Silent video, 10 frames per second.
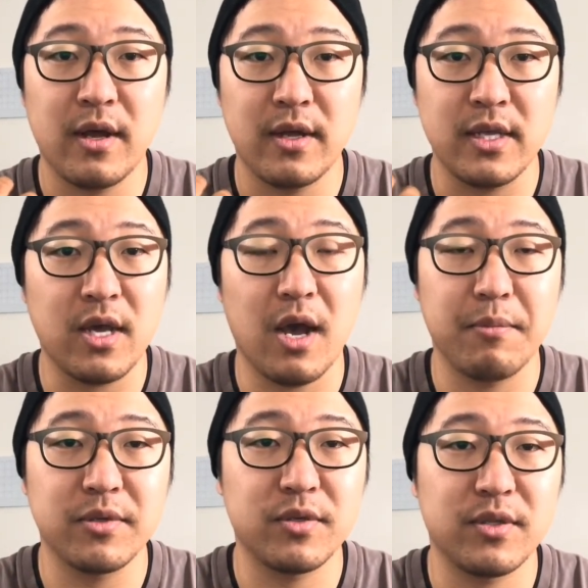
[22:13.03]

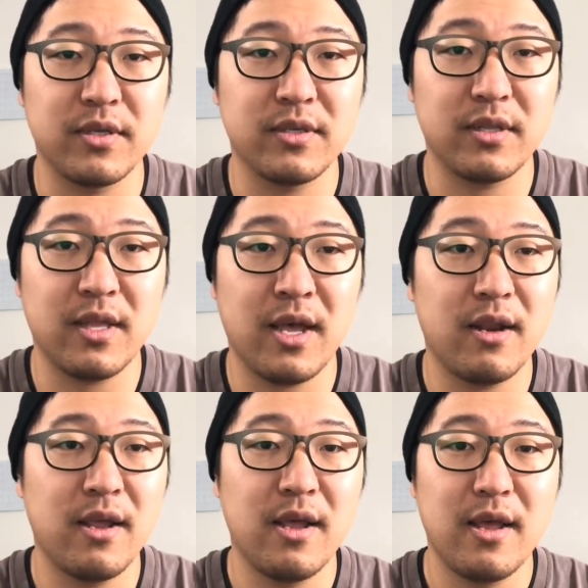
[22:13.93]
e-commerce or things like that,
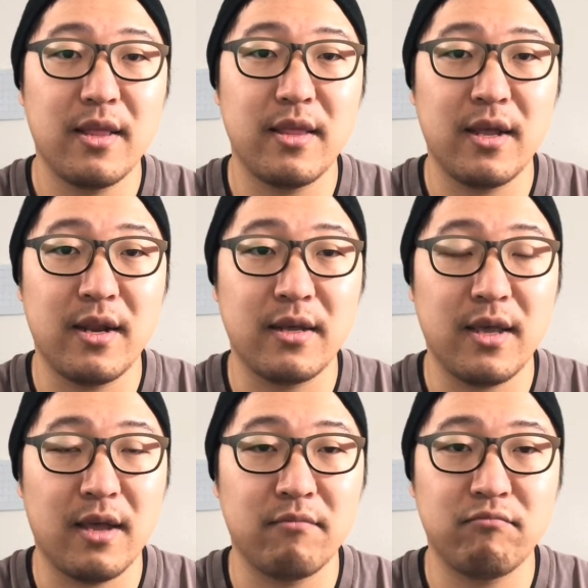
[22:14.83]
then
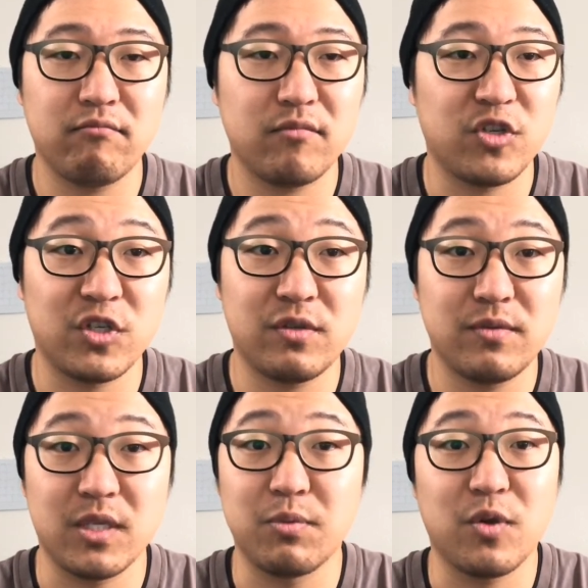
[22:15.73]
again, just
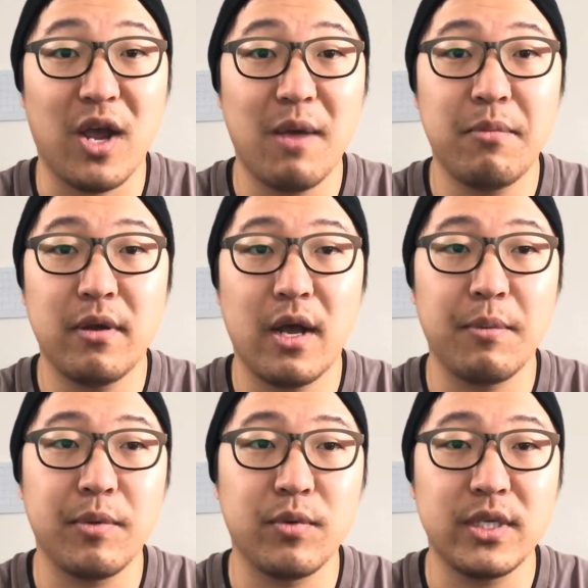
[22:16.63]
subscribe. I'll
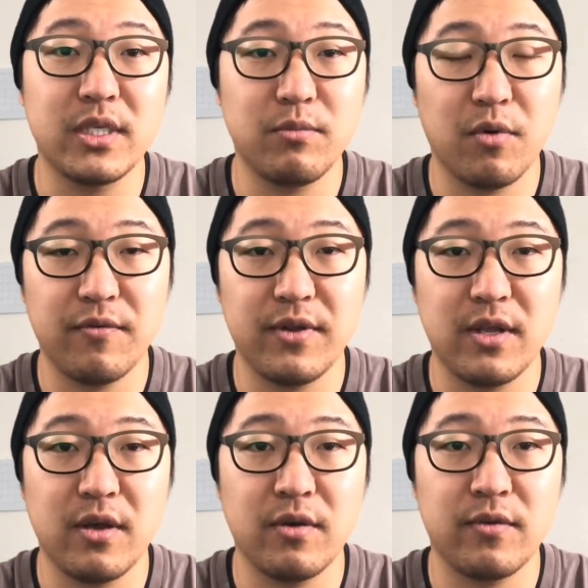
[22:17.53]
be releasing more
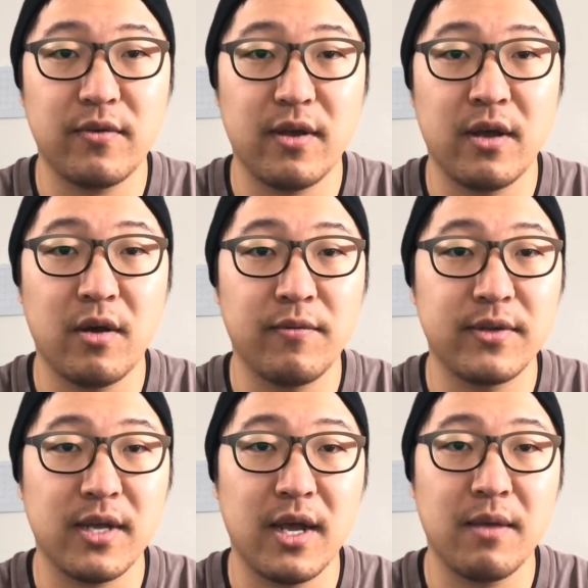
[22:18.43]
videos over
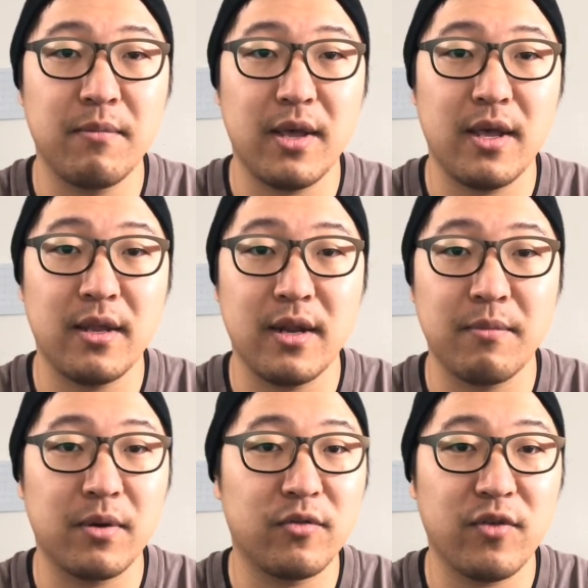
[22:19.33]
time, and
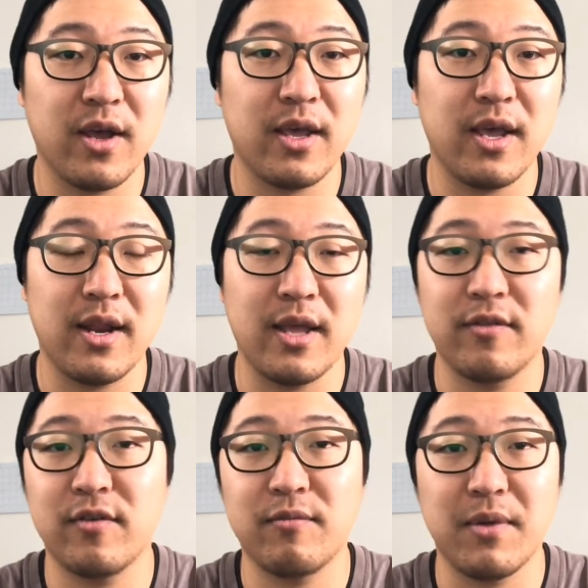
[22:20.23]
I'm going to try and
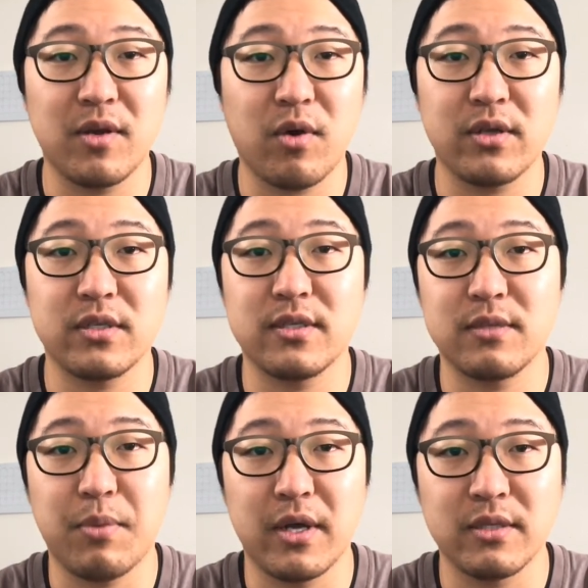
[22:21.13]
answer as many questions as
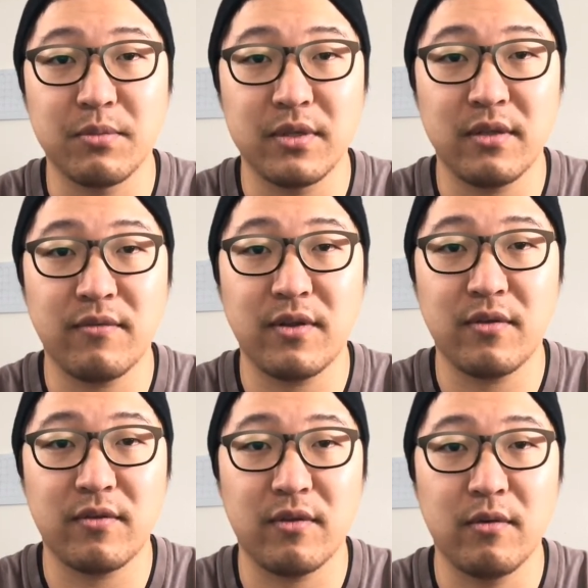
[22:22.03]
possible in these
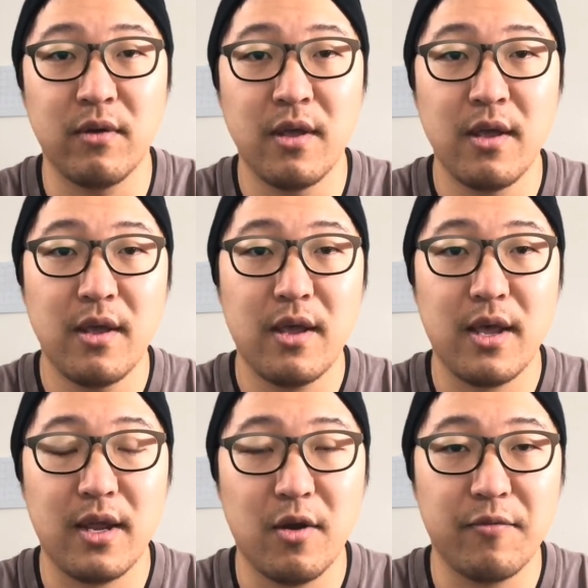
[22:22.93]
videos too.
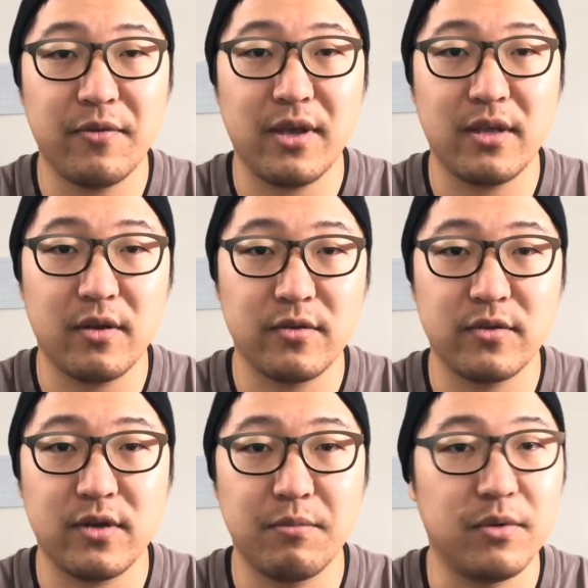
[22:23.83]
And hopefully I can also
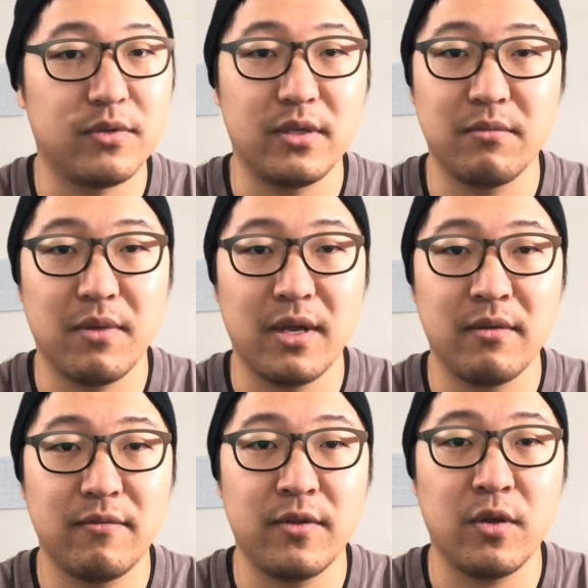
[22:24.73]
start boosting my
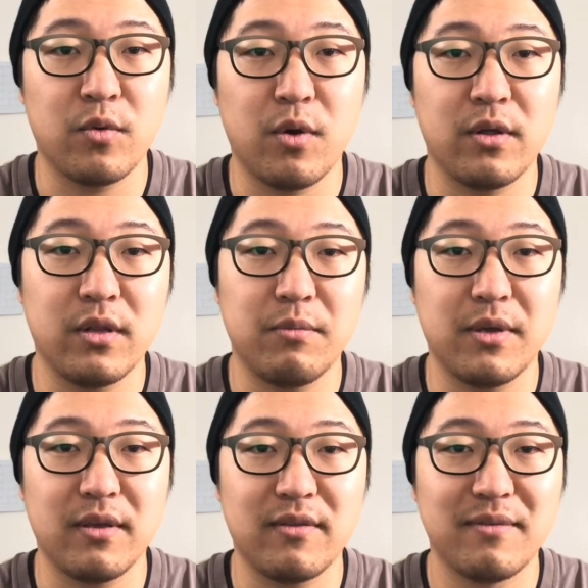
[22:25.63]
video quality,
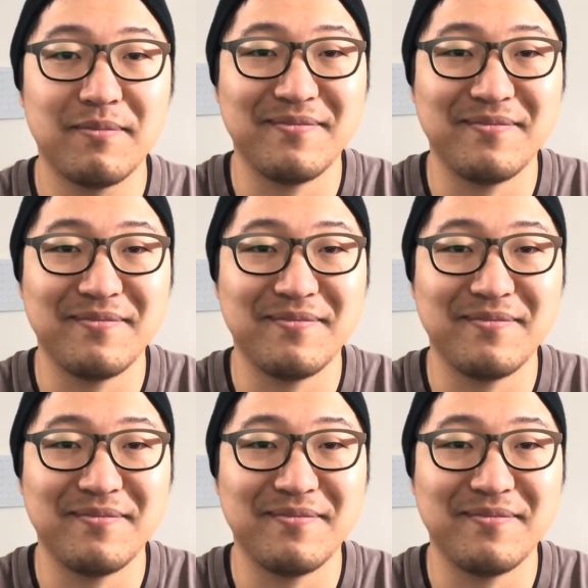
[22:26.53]
because